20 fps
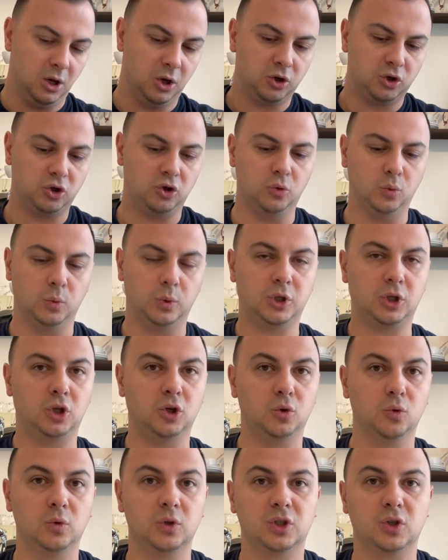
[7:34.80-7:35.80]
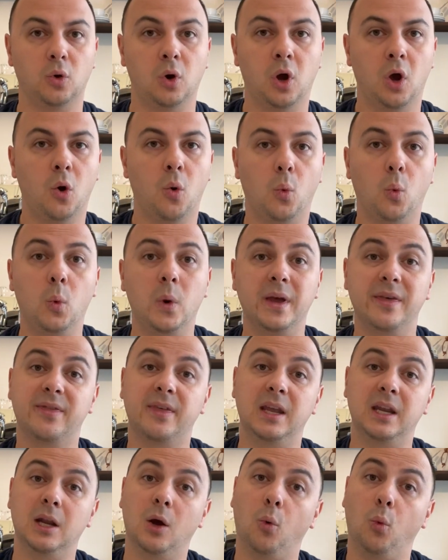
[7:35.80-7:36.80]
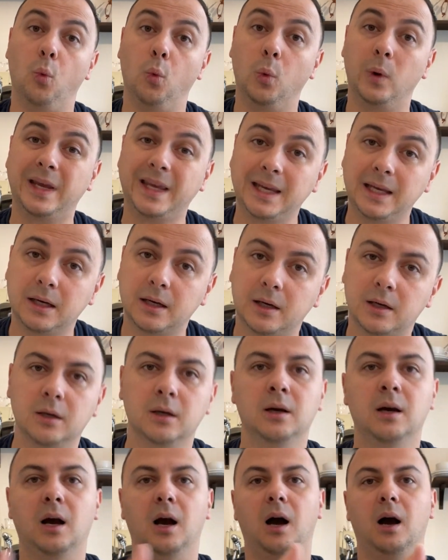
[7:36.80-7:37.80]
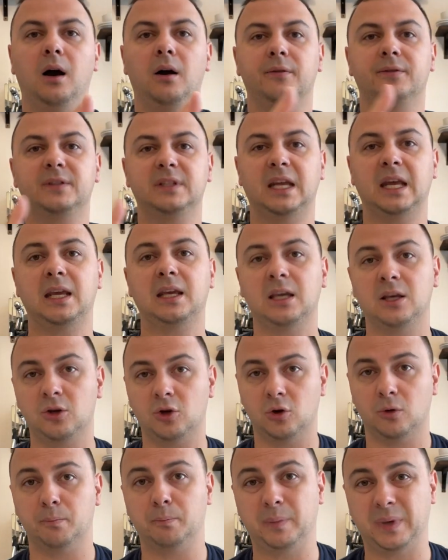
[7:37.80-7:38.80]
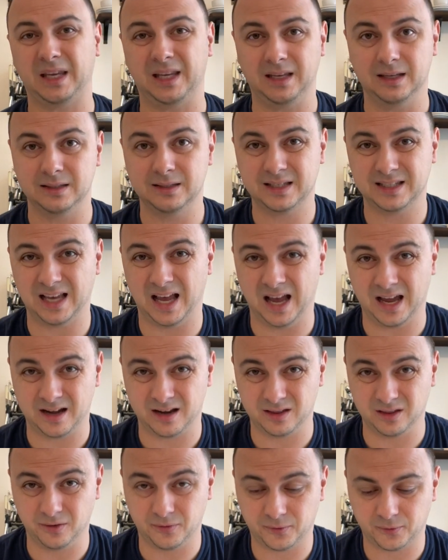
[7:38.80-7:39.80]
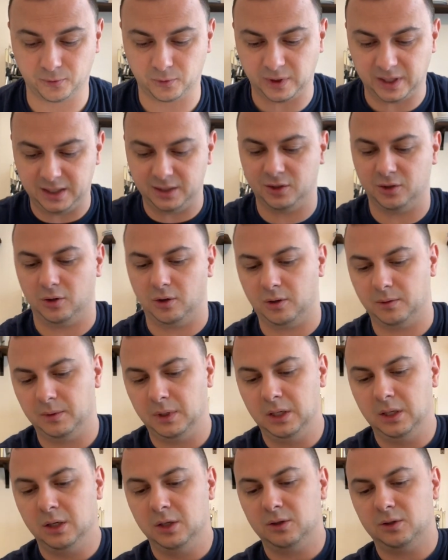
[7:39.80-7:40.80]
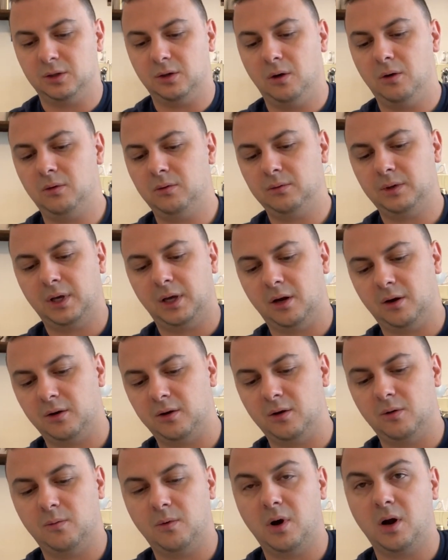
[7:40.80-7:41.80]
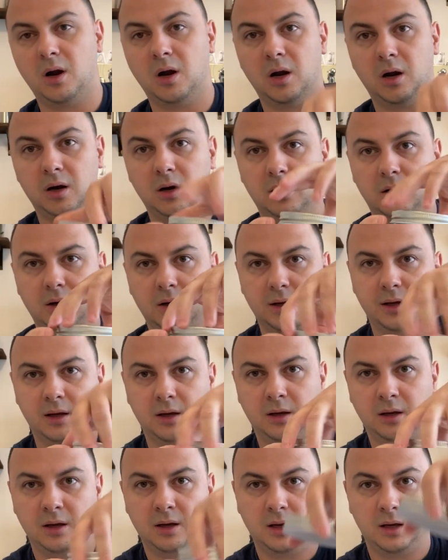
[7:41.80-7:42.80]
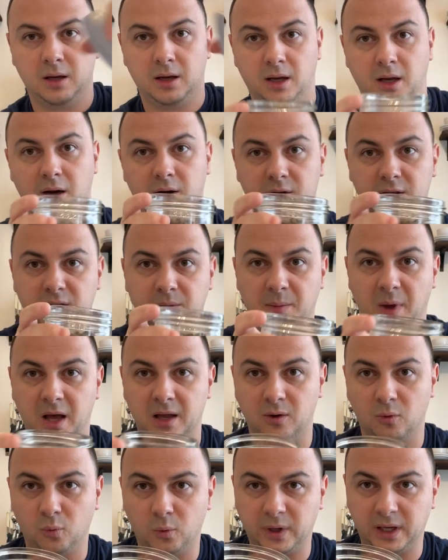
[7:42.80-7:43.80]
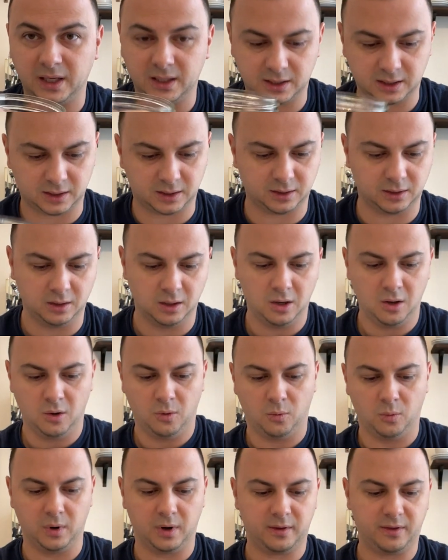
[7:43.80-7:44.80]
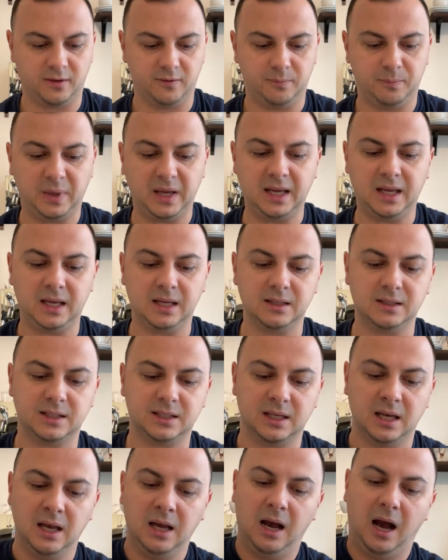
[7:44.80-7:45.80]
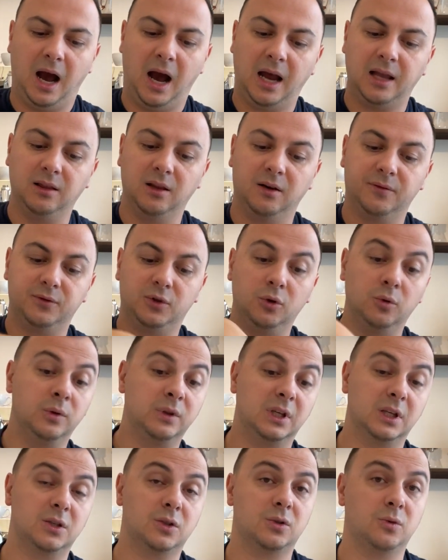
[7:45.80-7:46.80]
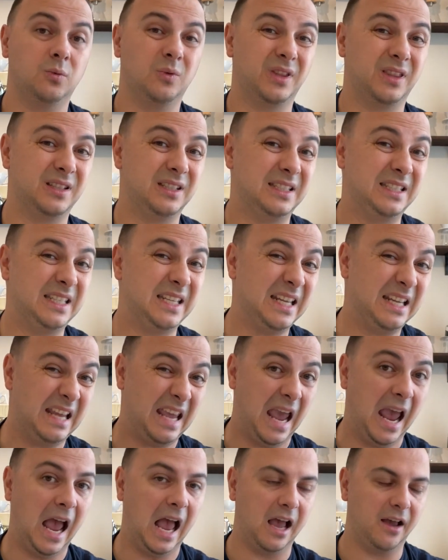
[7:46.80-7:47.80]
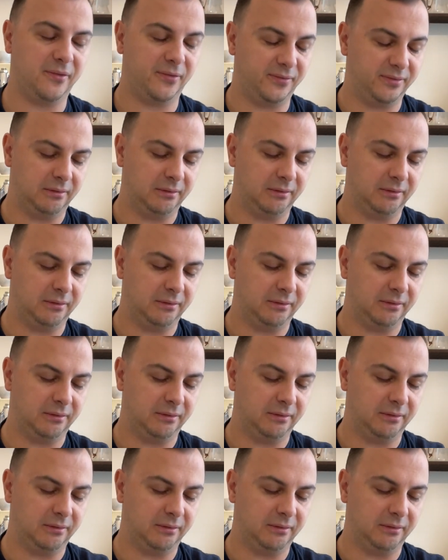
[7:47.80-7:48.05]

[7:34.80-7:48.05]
you would use within a week of taking your beans out of the freezer. So here you are. Here's about a week's worth of beans. I love doing this with decaf.